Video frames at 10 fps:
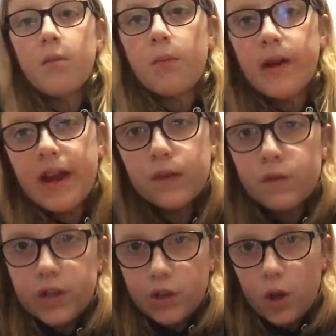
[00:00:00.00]
my next
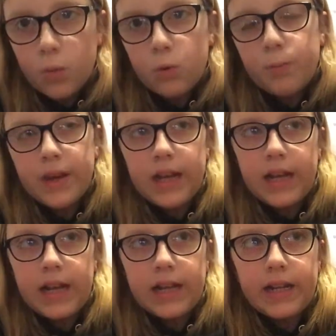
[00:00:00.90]
video will be
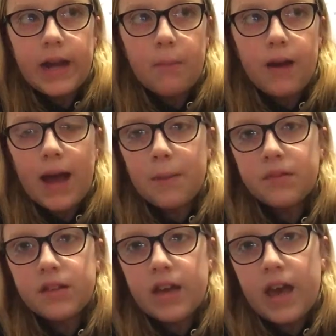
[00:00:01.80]
cleaning out my
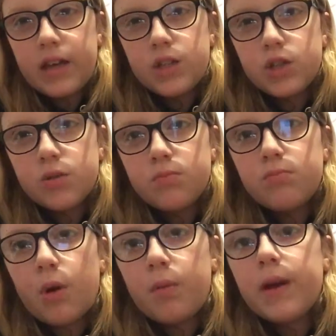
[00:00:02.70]
hamster cage,
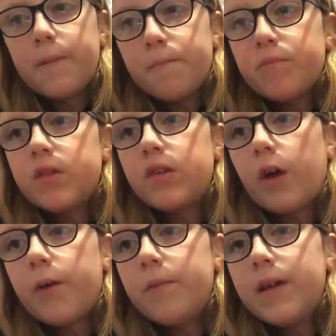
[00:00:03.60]
probably.
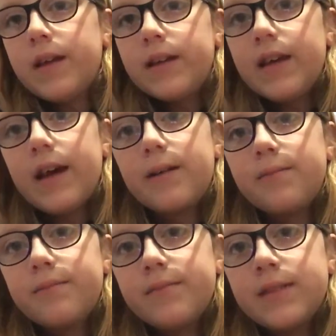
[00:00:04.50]
So yeah,
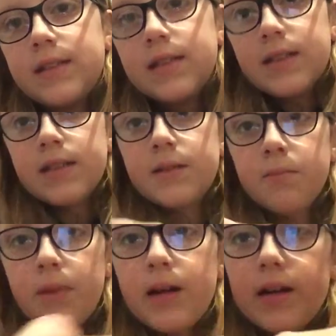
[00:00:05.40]

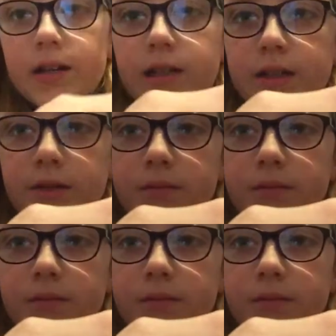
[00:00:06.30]
bye.